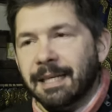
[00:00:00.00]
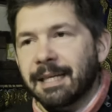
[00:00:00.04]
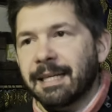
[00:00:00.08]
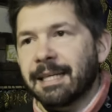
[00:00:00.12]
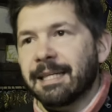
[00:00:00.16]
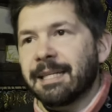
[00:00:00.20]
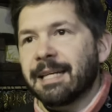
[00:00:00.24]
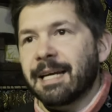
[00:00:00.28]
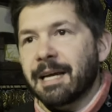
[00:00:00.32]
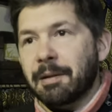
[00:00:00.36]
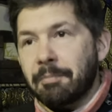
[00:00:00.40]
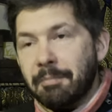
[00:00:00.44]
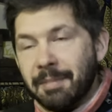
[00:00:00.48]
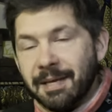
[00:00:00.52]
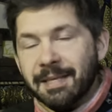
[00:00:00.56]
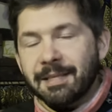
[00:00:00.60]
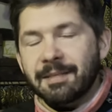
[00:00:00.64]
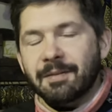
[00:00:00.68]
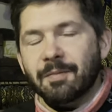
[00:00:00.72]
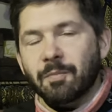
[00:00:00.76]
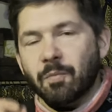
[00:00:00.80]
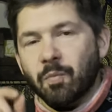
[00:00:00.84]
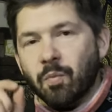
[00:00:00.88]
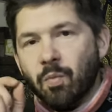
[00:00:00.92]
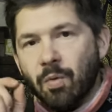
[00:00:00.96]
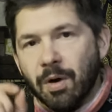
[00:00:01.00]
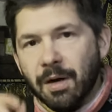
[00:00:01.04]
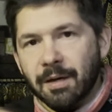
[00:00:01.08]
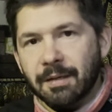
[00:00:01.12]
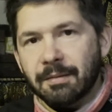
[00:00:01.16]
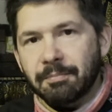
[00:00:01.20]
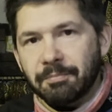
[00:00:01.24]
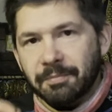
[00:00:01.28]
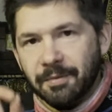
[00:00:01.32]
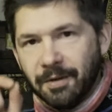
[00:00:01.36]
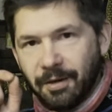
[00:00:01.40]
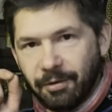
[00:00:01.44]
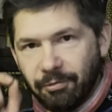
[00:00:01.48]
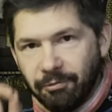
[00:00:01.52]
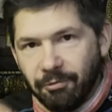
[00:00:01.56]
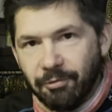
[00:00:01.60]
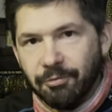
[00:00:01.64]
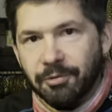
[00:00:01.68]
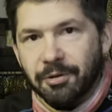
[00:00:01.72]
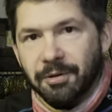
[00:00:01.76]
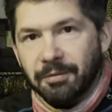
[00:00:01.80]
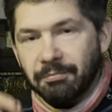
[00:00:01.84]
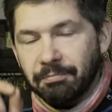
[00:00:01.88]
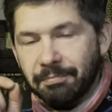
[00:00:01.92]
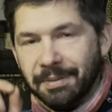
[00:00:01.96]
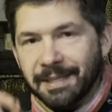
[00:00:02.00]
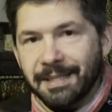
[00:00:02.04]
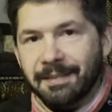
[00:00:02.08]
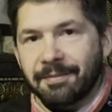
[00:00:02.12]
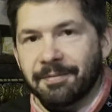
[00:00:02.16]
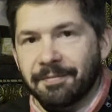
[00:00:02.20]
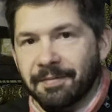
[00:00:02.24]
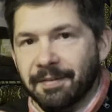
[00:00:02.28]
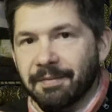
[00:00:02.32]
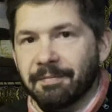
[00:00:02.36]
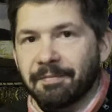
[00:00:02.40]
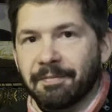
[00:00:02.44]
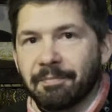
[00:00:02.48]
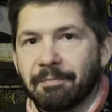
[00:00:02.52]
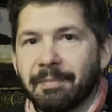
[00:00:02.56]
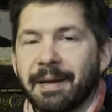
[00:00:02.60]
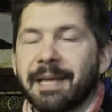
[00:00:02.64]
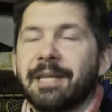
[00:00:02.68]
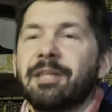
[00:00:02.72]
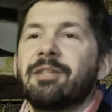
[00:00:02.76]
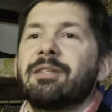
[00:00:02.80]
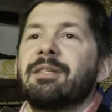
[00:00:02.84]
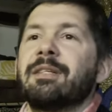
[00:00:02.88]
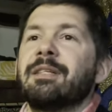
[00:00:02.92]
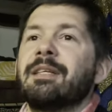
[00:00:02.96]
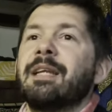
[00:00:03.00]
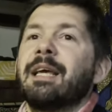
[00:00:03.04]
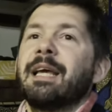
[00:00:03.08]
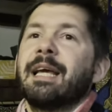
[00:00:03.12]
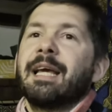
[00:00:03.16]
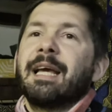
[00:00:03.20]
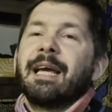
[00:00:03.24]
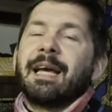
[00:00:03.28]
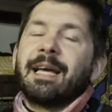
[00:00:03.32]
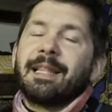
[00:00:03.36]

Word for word: and I missed one crucial piece of information,